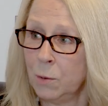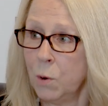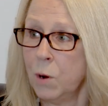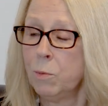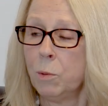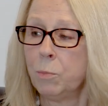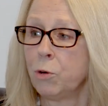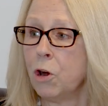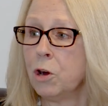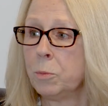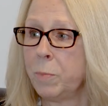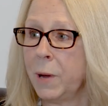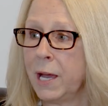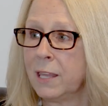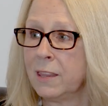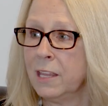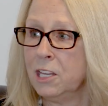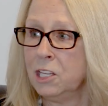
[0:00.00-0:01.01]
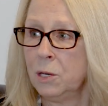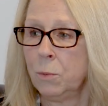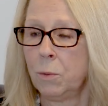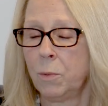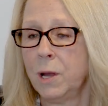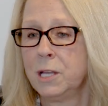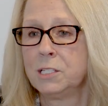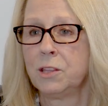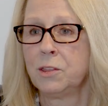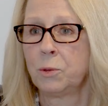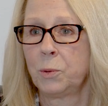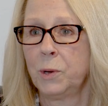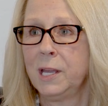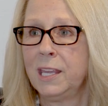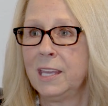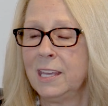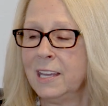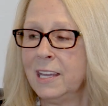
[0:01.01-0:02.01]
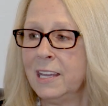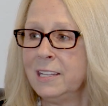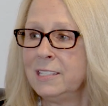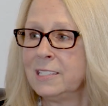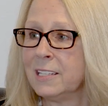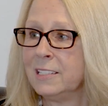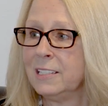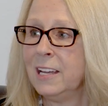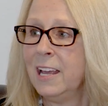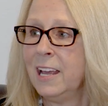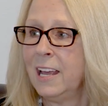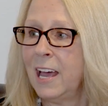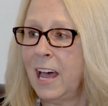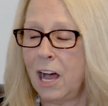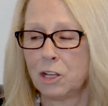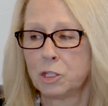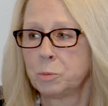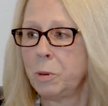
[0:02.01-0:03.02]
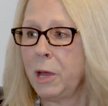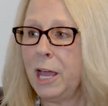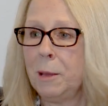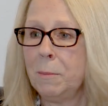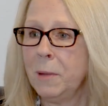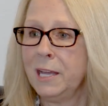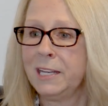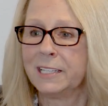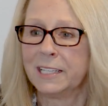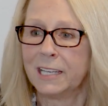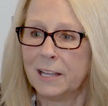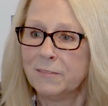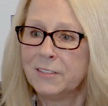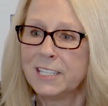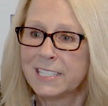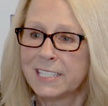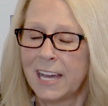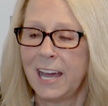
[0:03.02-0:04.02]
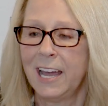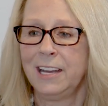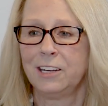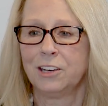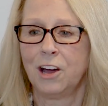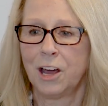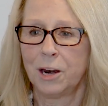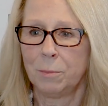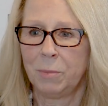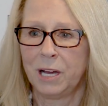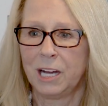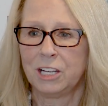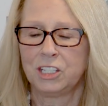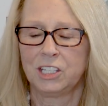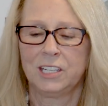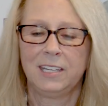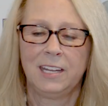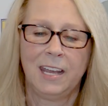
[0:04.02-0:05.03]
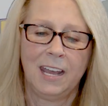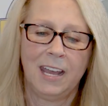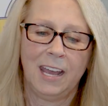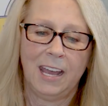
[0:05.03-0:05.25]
And we were broke back then. We were raising 3 kids and house payment and living tight and on a budget.